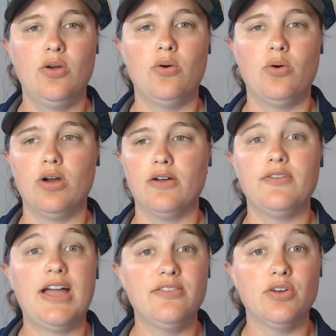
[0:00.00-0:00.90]
or
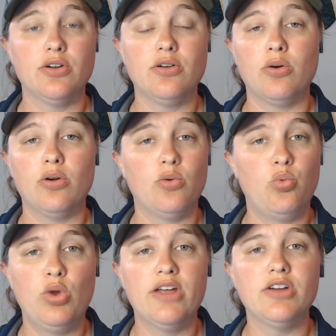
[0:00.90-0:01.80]
Fiverr or
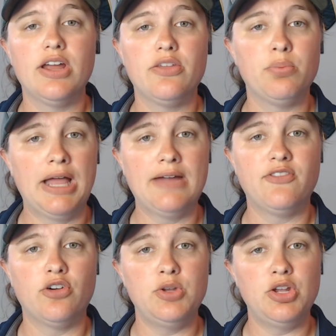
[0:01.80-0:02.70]
whatever other
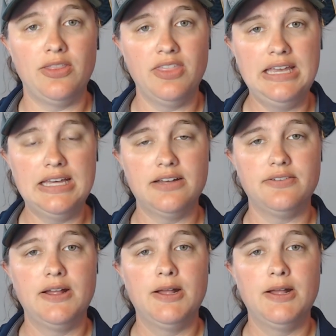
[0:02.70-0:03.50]
platform you can think of.